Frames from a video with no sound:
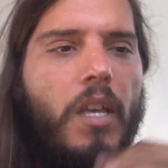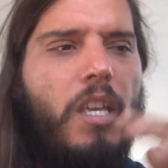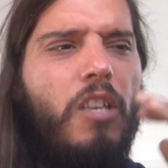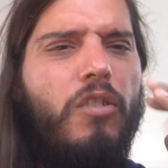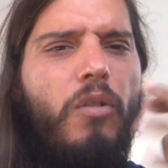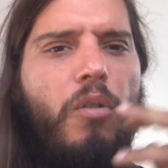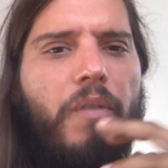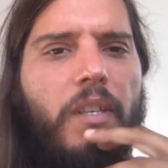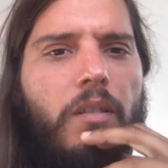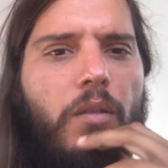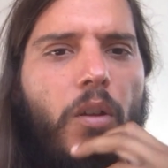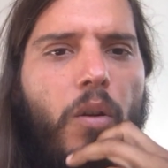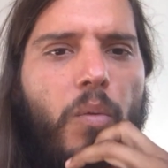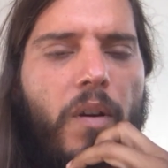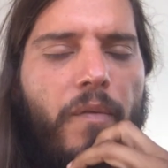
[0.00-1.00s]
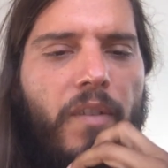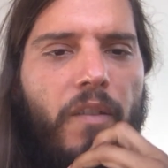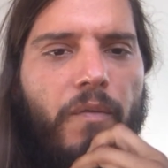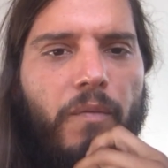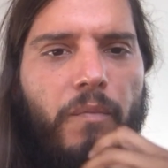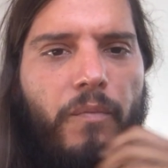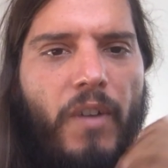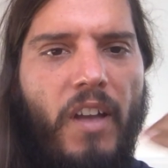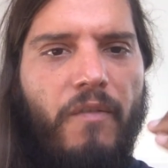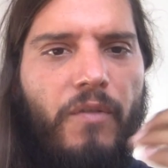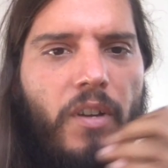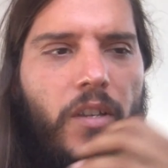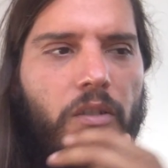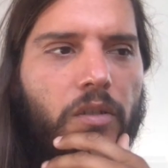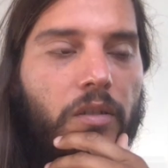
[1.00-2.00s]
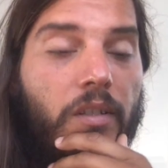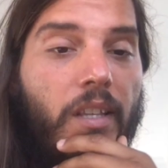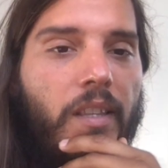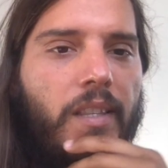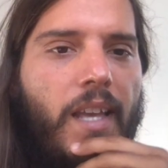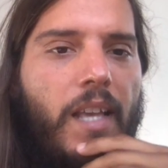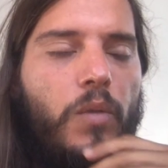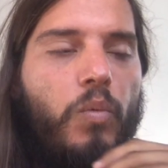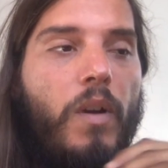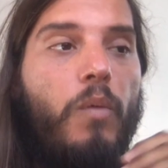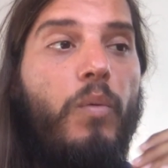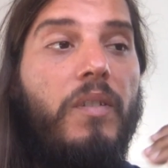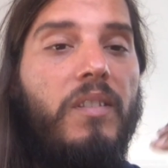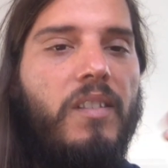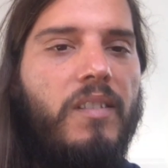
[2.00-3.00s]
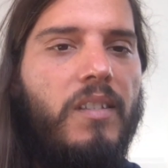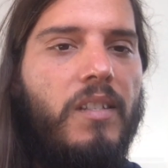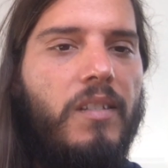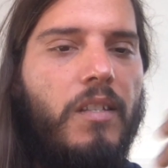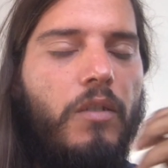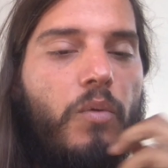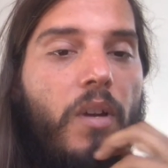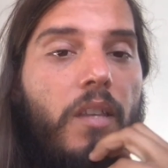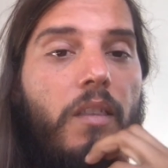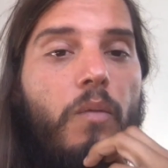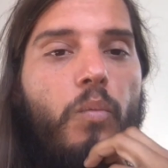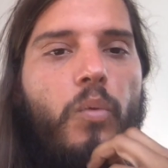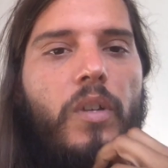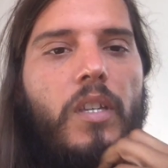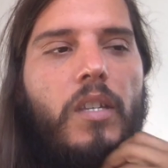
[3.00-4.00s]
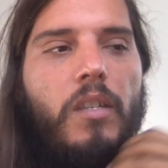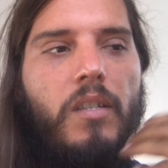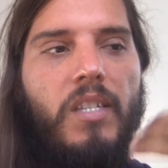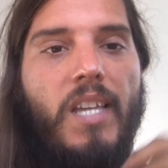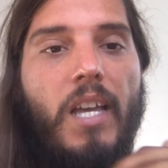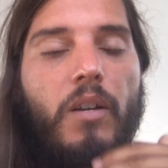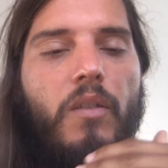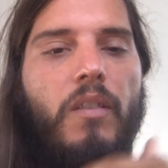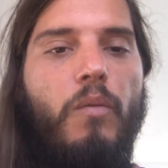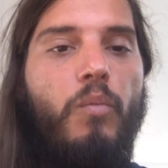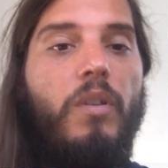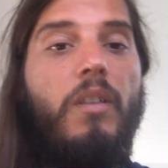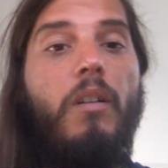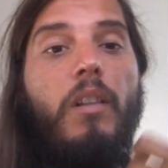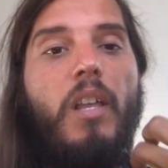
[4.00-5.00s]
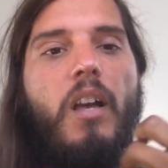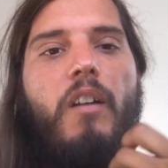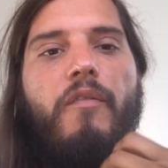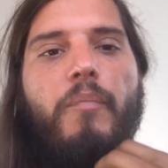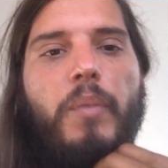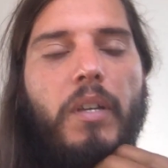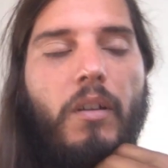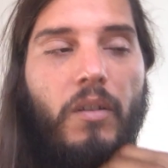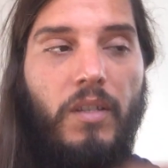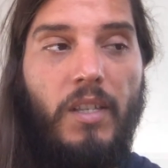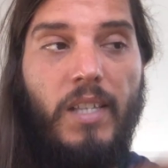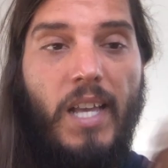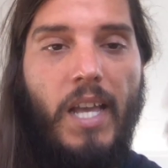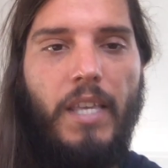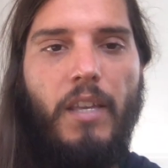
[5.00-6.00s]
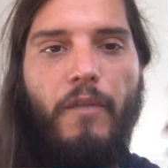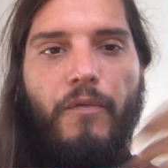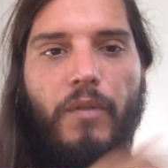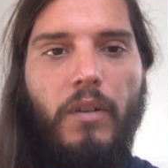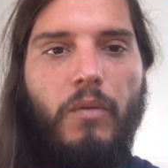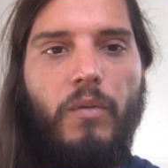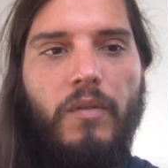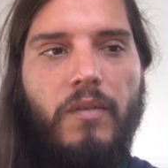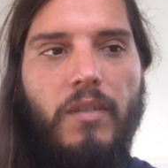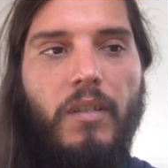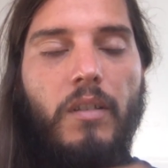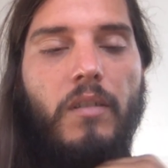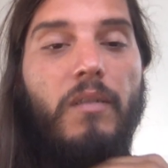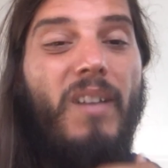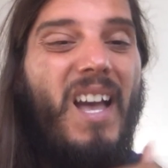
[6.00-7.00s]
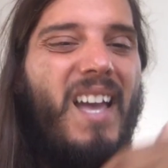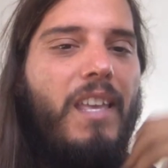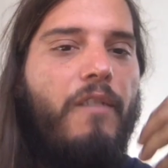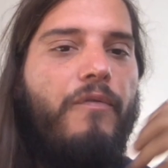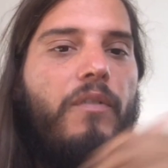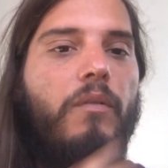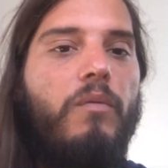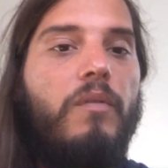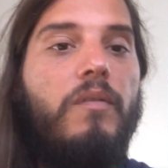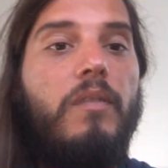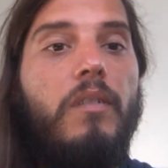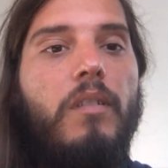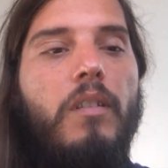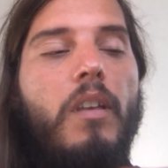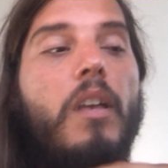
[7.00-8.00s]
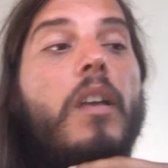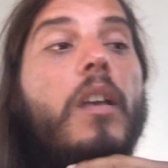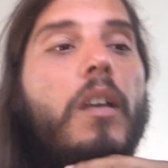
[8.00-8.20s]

It's all this lower vibration, and that's why we disintegrate them, we shatter them with our love because it's higher frequency. Higher frequency